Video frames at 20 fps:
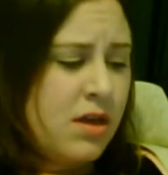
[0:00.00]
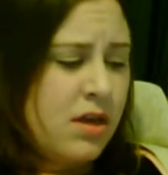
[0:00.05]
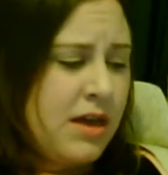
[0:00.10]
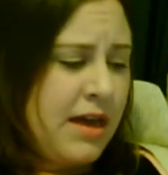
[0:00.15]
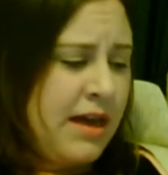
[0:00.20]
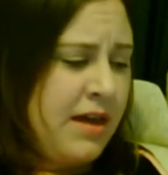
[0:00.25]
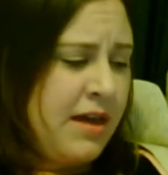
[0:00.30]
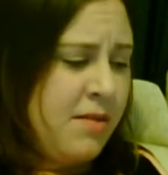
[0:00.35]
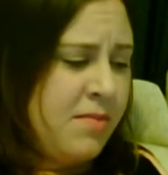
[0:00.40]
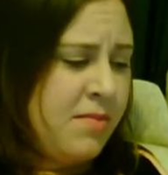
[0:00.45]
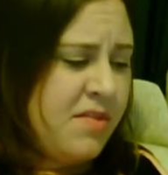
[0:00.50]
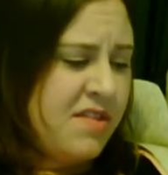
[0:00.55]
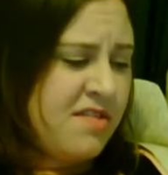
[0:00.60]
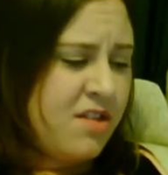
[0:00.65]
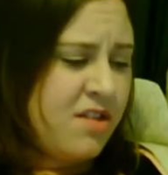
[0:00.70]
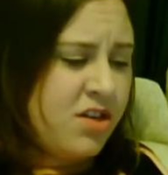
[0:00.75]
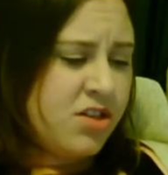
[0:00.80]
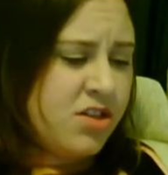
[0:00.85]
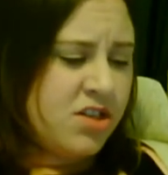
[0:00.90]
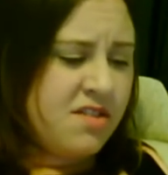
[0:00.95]

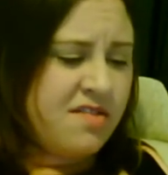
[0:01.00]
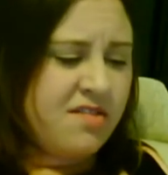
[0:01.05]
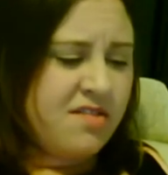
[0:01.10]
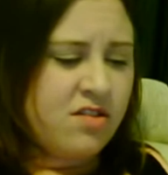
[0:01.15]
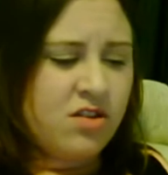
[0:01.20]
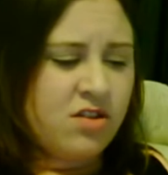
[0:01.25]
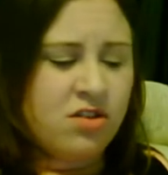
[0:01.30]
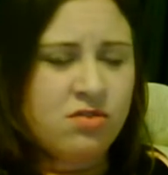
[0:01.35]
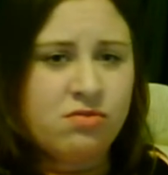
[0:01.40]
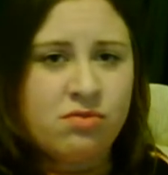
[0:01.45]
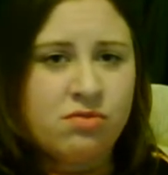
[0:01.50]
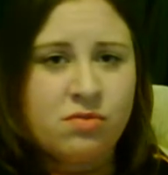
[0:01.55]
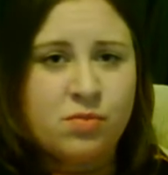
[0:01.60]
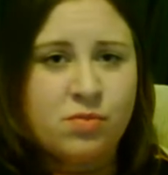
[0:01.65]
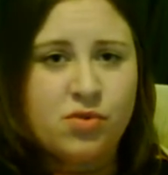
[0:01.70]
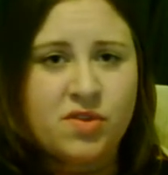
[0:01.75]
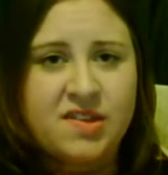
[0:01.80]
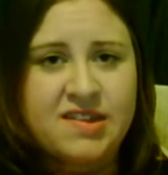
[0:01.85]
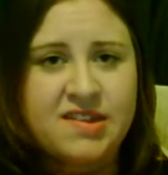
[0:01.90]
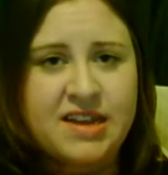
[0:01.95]
So just Google the
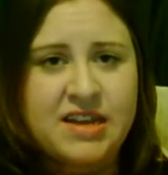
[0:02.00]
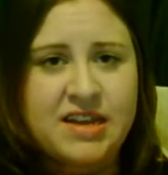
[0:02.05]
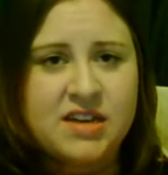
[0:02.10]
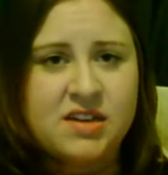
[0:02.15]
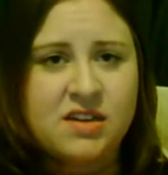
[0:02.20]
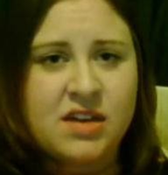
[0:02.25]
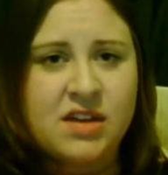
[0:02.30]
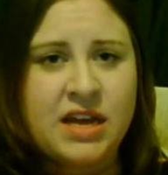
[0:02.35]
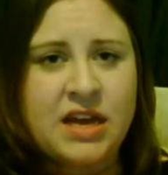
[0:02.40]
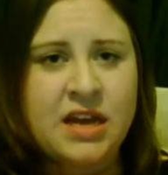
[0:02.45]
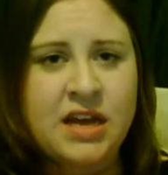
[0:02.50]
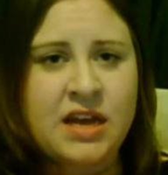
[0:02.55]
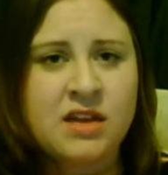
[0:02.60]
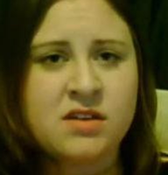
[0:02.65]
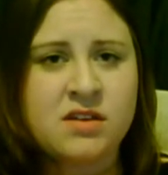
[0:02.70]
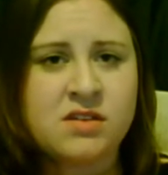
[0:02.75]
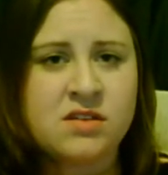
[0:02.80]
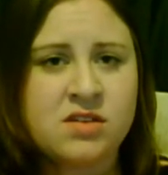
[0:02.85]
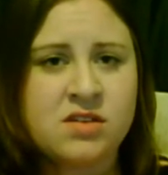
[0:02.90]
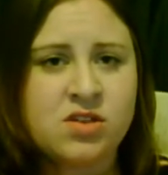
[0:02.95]
book seat
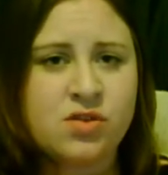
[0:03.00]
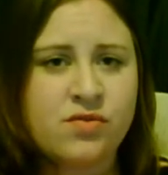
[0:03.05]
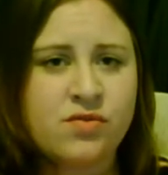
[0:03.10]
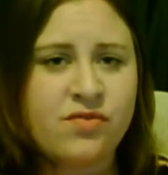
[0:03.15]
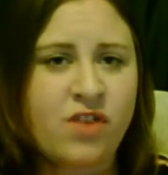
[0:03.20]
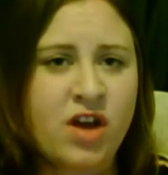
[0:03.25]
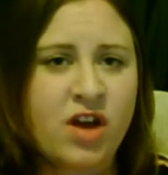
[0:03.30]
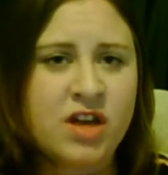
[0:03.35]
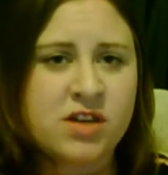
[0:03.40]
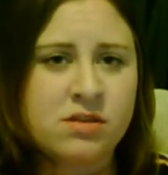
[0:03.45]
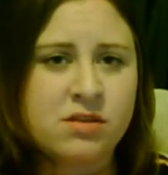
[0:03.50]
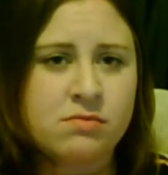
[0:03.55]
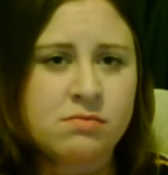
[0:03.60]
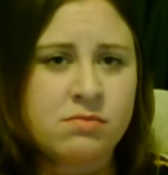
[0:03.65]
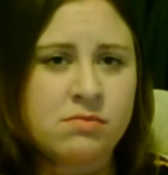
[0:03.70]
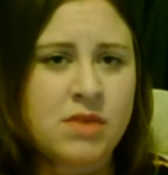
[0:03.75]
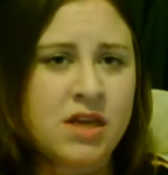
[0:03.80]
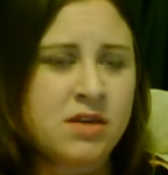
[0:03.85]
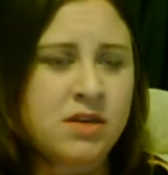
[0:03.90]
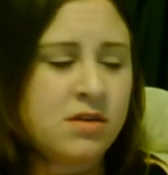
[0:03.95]
and you'll find
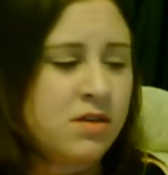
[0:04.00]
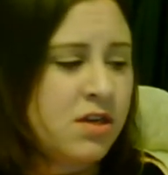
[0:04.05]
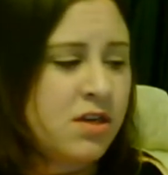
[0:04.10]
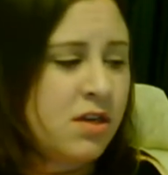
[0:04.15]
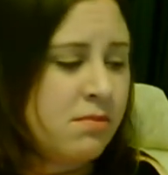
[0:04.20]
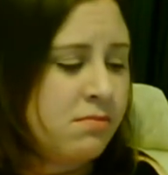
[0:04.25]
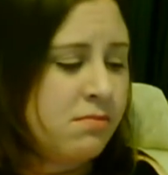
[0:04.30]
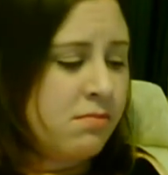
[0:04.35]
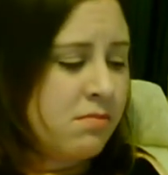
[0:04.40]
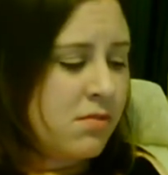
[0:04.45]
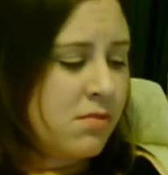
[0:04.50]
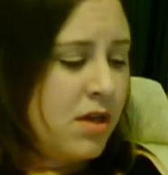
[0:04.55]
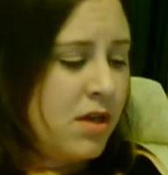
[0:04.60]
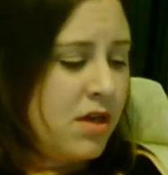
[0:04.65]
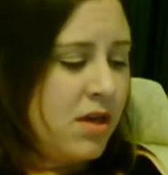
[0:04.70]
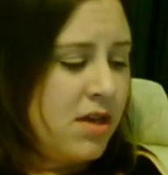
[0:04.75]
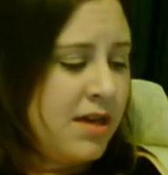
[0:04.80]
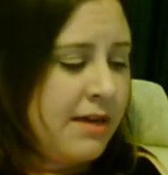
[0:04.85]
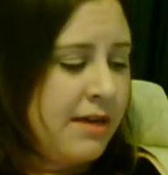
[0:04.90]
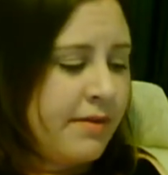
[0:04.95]
them, and you can
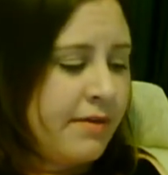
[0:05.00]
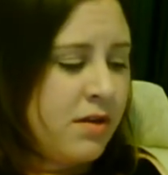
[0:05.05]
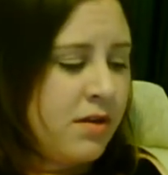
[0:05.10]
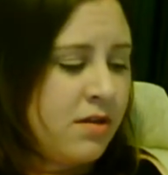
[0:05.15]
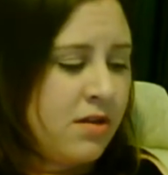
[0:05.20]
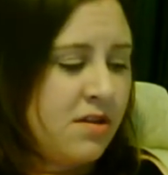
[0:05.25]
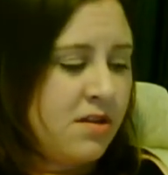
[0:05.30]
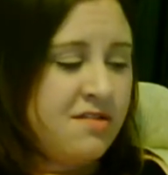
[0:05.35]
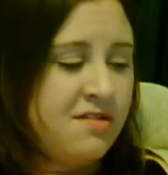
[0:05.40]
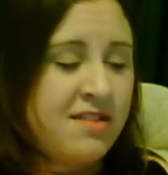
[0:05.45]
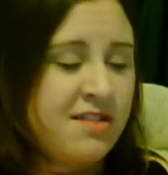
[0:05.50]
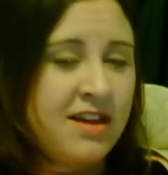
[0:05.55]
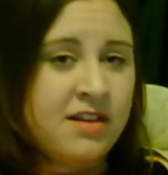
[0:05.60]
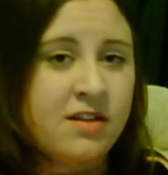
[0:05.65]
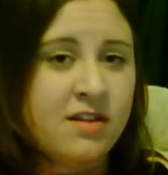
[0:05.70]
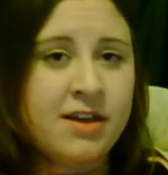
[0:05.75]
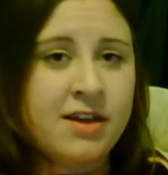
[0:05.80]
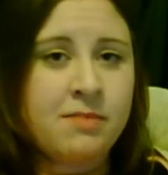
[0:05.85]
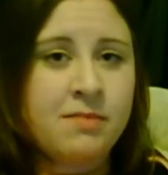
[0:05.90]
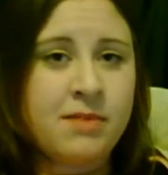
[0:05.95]
get one of those and,
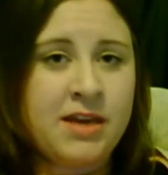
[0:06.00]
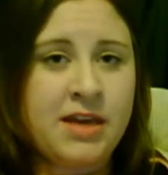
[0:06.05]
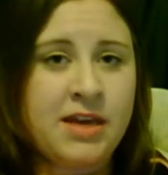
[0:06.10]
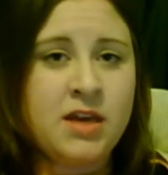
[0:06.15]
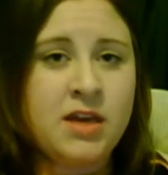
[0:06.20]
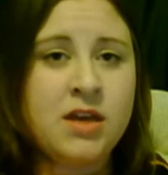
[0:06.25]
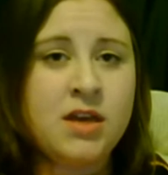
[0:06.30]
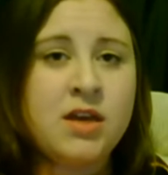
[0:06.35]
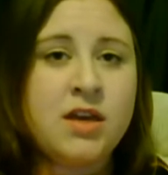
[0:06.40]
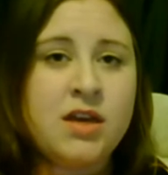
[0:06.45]
like me,